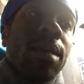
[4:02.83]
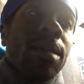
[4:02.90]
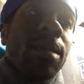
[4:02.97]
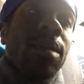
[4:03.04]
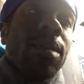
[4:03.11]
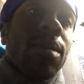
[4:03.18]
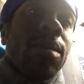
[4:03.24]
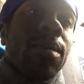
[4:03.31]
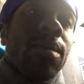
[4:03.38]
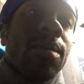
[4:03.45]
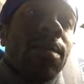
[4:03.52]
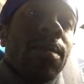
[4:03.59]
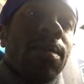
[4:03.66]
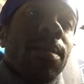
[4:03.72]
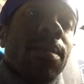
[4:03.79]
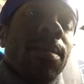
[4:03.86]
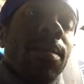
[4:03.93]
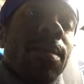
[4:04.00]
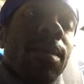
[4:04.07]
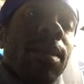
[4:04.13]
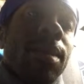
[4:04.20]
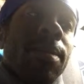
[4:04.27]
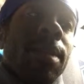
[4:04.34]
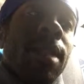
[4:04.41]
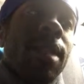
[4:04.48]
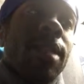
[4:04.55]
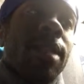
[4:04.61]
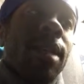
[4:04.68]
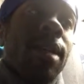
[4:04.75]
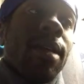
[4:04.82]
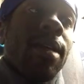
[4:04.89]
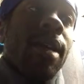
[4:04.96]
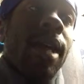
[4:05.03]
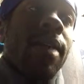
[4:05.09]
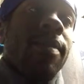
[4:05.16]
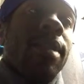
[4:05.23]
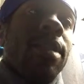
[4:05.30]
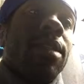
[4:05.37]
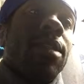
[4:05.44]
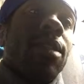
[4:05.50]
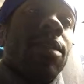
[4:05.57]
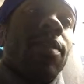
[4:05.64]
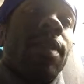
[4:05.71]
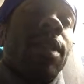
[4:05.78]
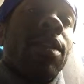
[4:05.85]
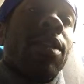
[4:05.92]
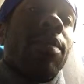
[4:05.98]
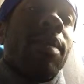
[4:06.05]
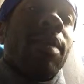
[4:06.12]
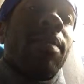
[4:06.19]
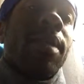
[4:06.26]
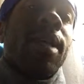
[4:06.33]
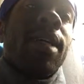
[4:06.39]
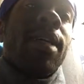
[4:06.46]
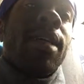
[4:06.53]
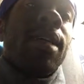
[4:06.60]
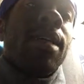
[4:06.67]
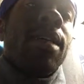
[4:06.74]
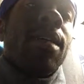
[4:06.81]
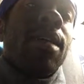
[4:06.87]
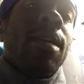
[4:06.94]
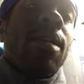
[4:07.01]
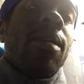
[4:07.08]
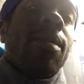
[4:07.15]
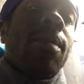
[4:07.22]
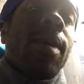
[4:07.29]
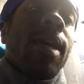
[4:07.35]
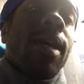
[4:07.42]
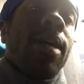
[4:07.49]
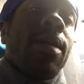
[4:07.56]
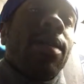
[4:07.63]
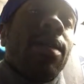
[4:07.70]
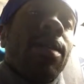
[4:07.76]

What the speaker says: you know, sometimes I have these thoughts running through my mind, like, wow,